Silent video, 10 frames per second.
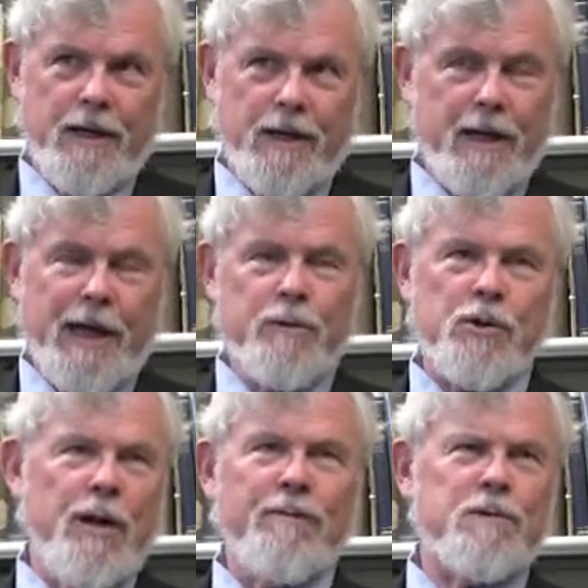he
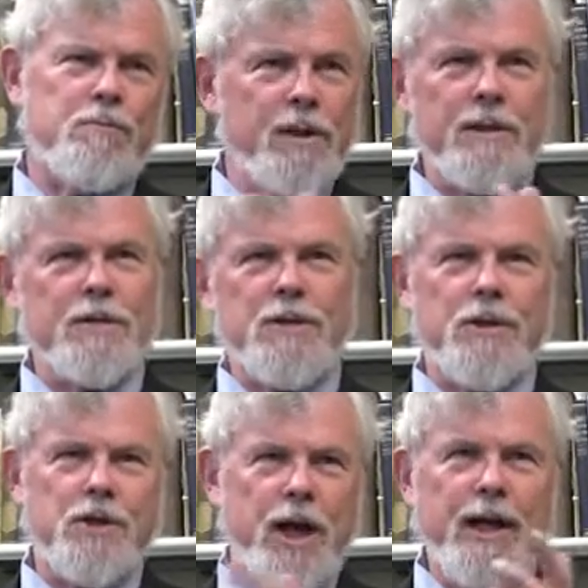keeps all of his bills
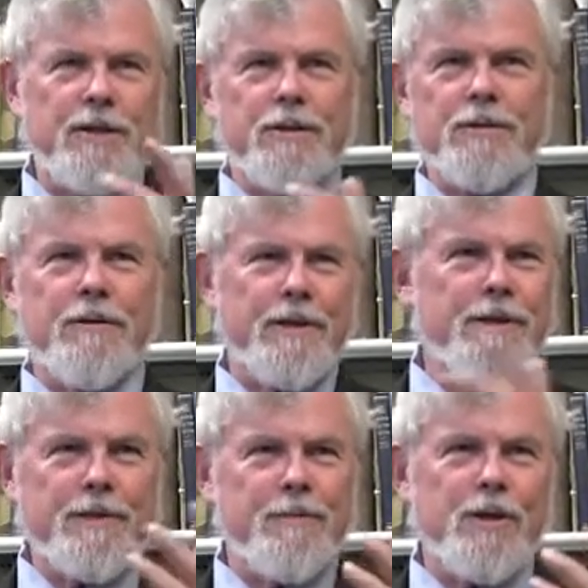and checks and
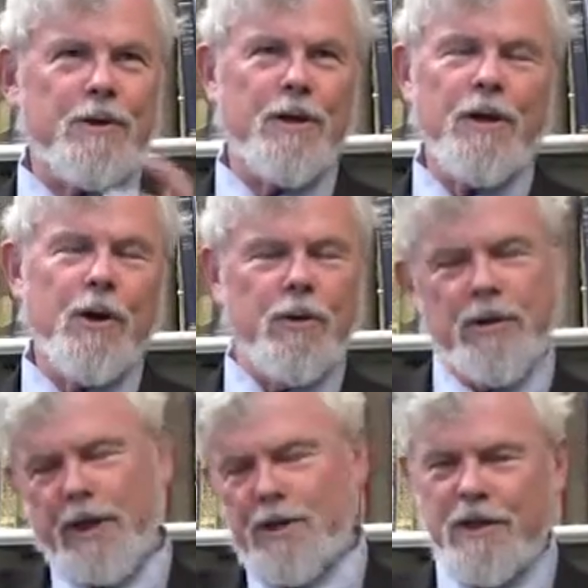things. So you can go
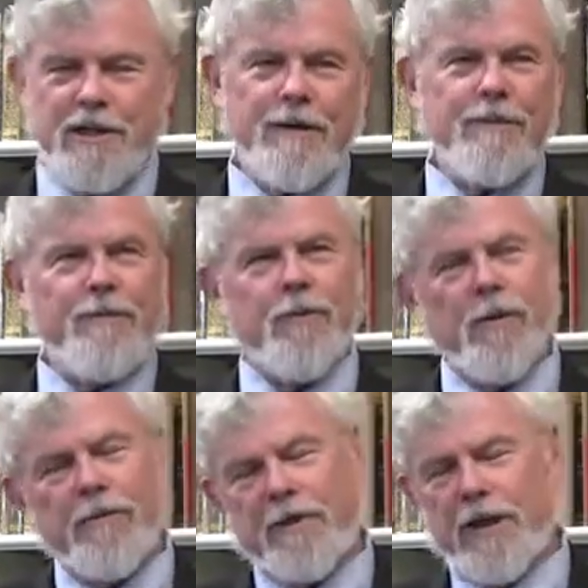into
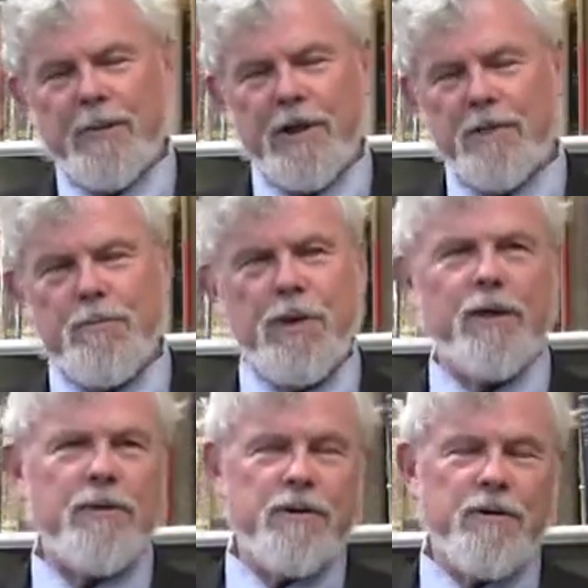1874 and find how much
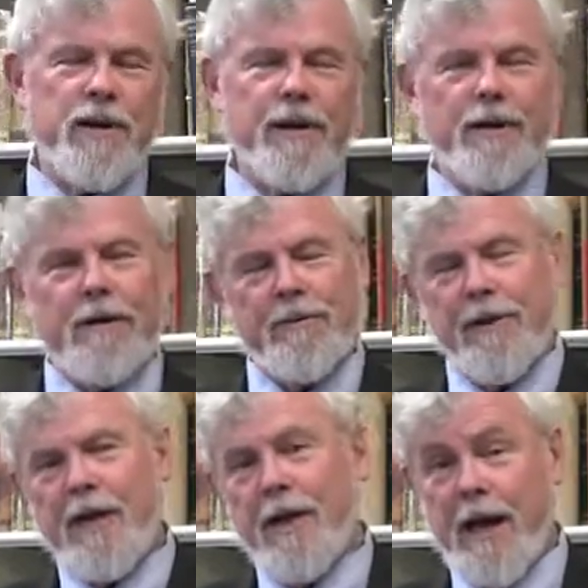beer he drank, you know,
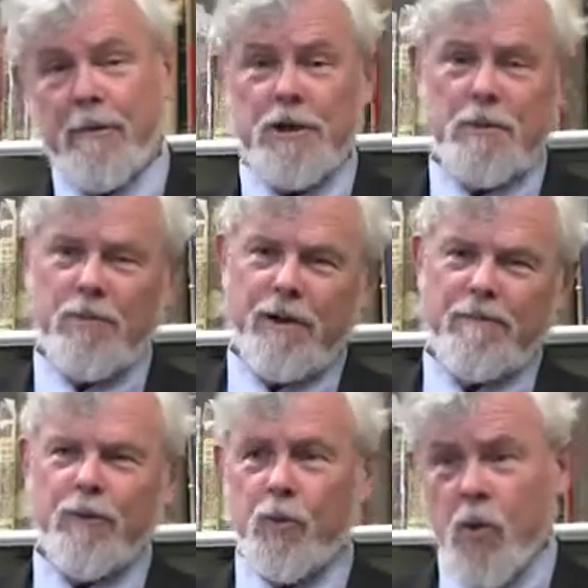how much he paid
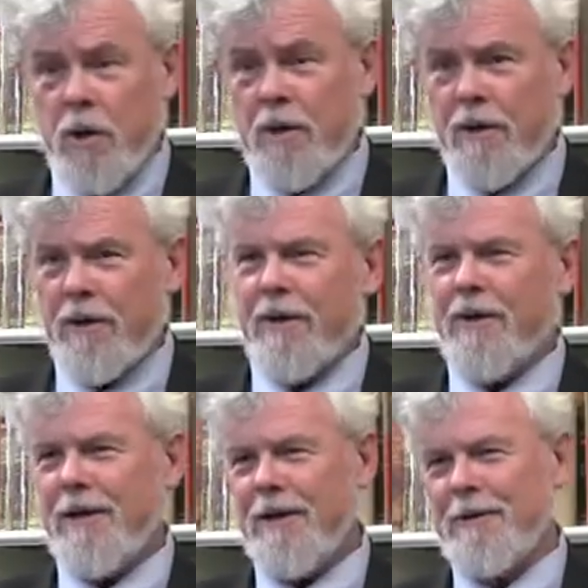for wood,
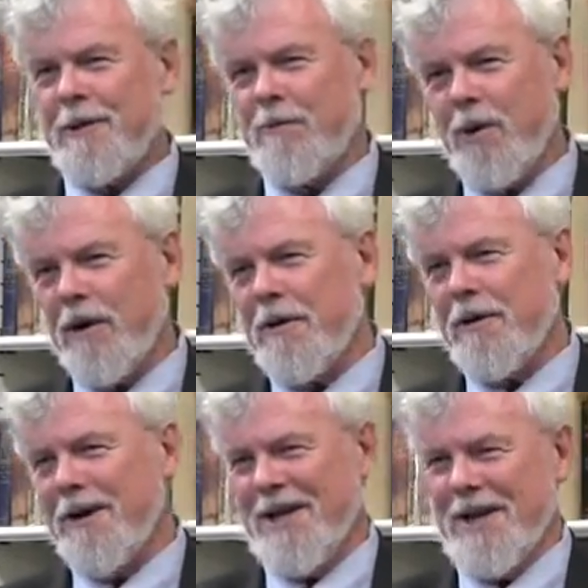you know, to burn.